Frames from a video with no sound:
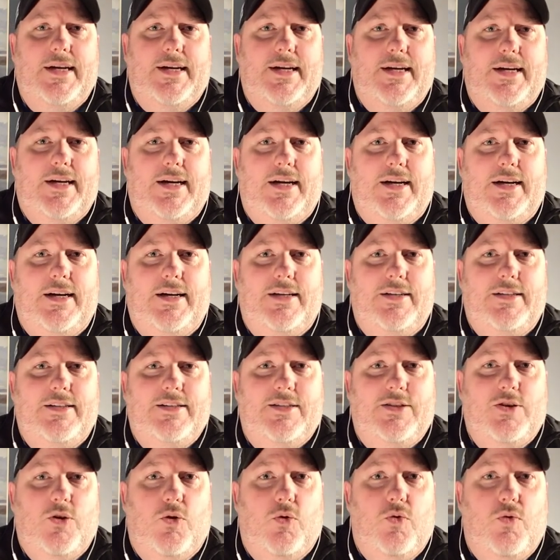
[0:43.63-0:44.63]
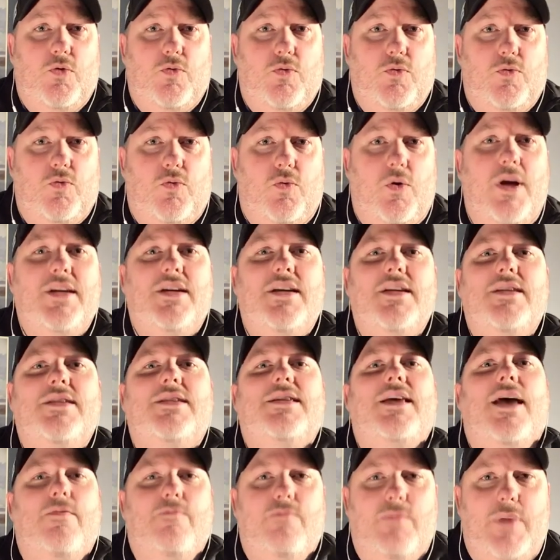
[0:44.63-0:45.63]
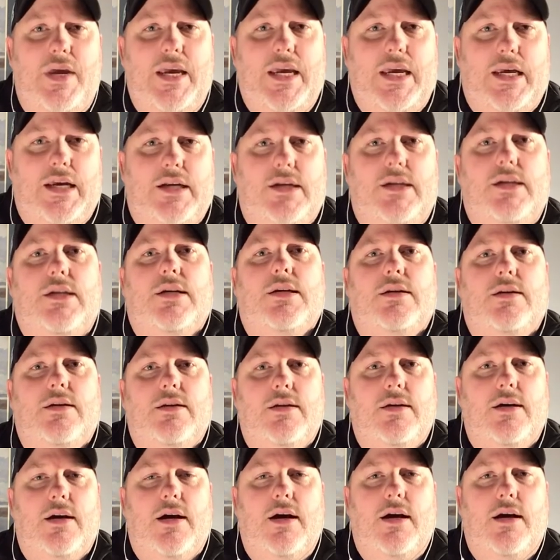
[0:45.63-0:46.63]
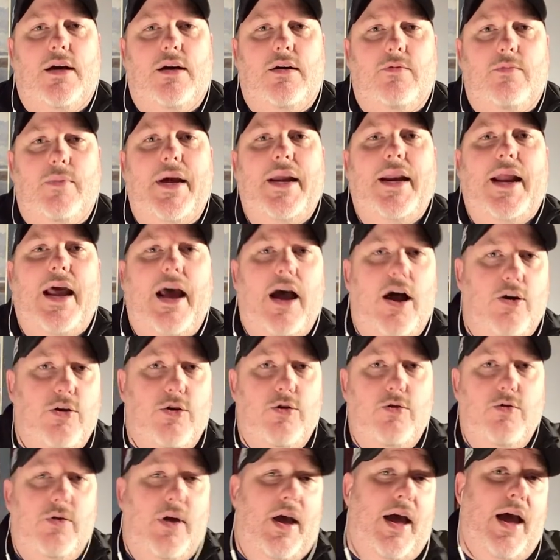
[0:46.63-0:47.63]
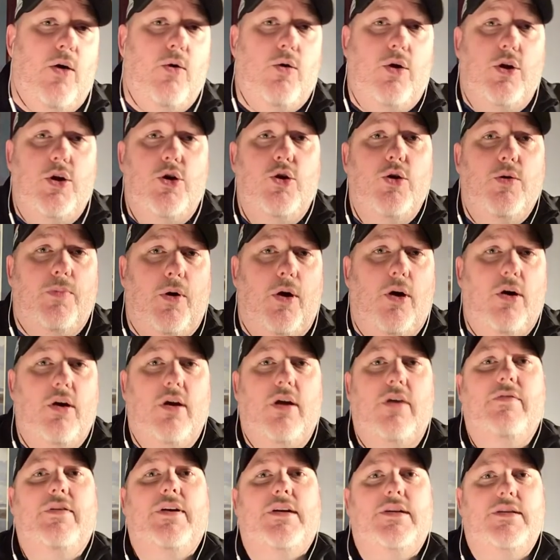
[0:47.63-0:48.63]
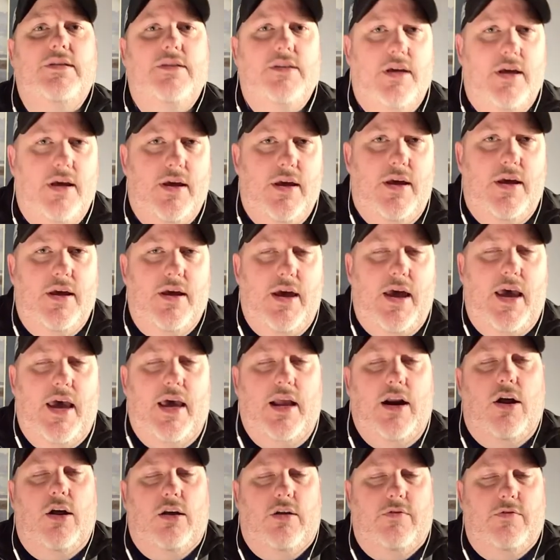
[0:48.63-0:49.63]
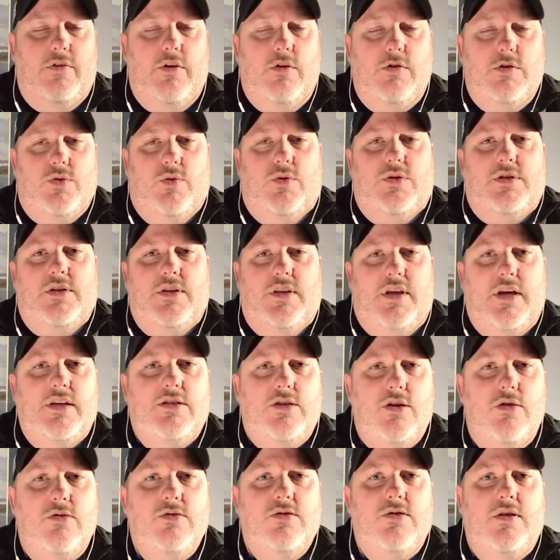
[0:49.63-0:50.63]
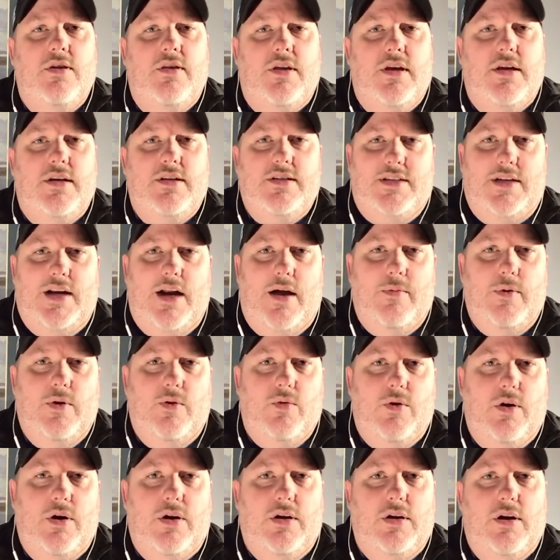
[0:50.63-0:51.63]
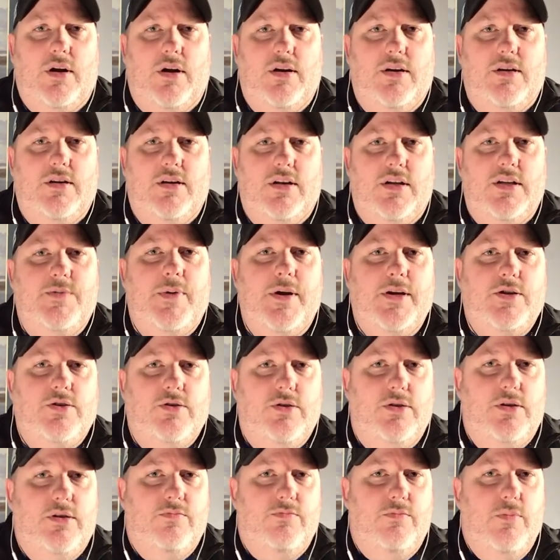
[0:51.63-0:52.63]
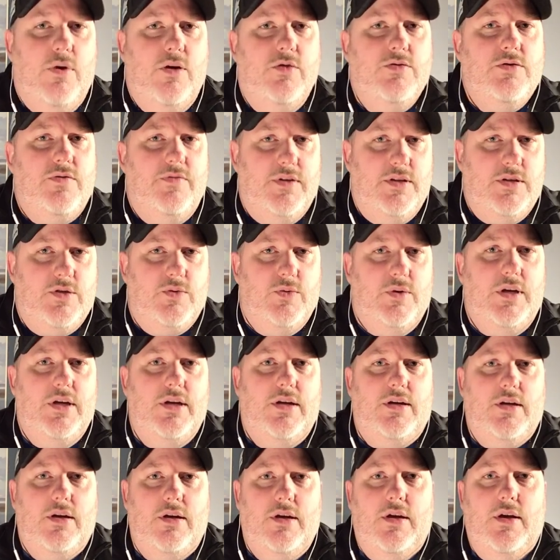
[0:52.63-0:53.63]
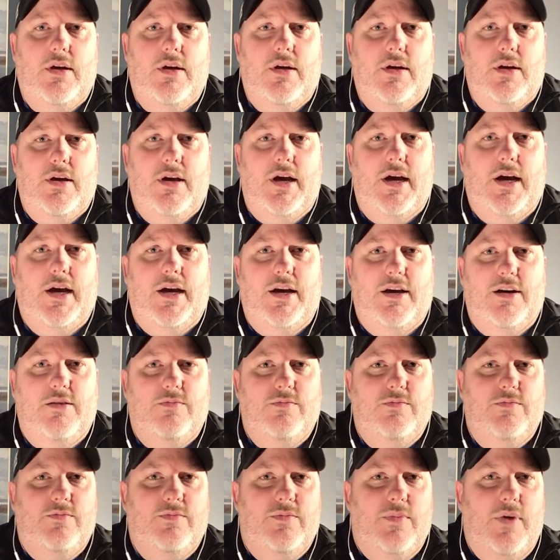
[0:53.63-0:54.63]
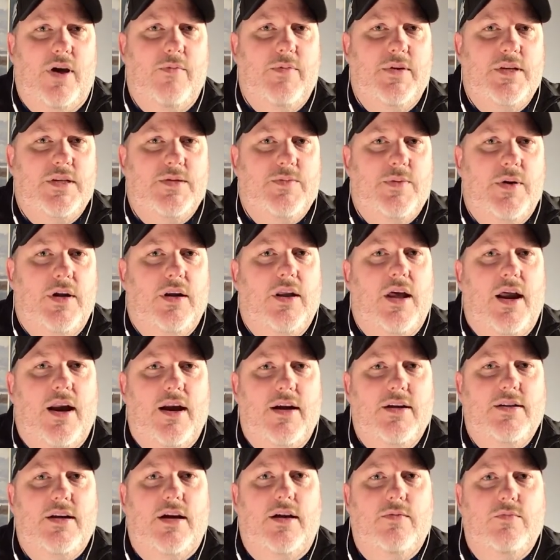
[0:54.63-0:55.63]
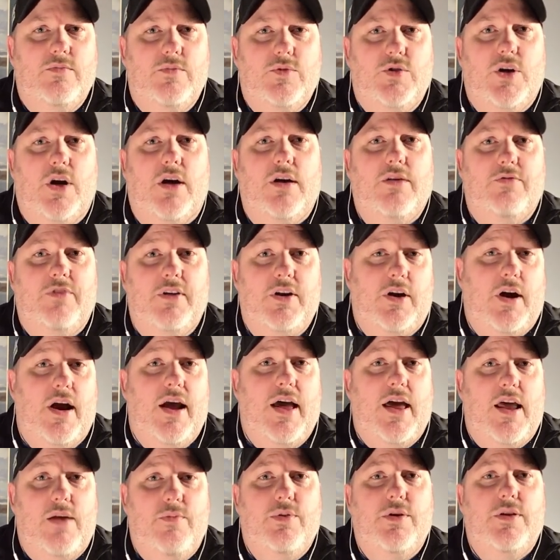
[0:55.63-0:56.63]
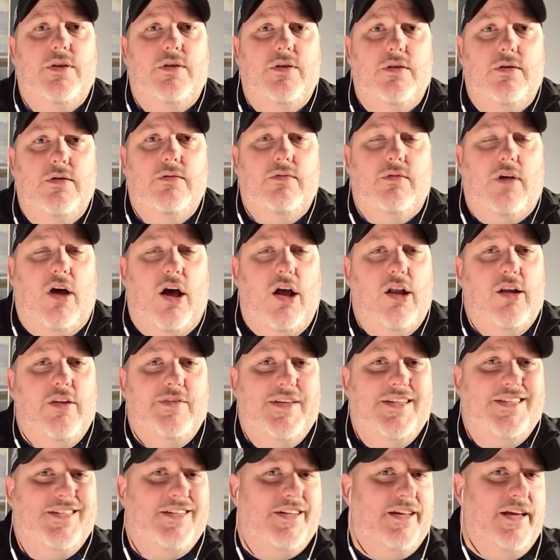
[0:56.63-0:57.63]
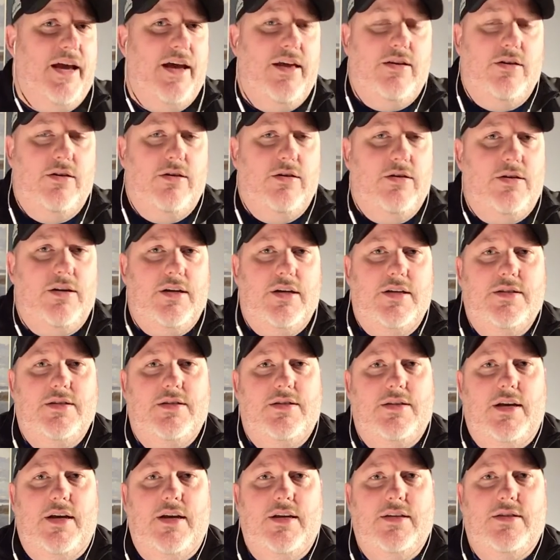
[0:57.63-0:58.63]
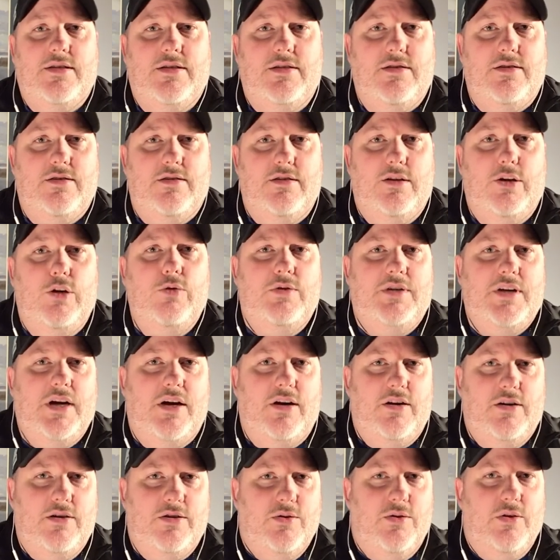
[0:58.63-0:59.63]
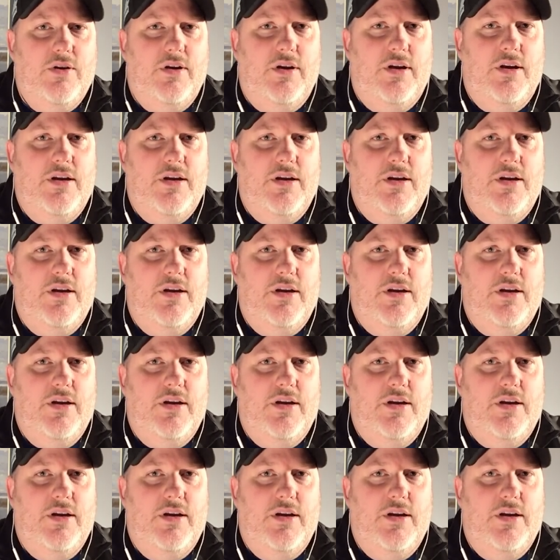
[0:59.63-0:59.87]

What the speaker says: So what does that mean? And how are you a part of it? And all of those sorts of things. Those are the things that I've been working on, especially most of this week. I've been spending a lot of time trying to figure out how to put all of this together because it's new territory.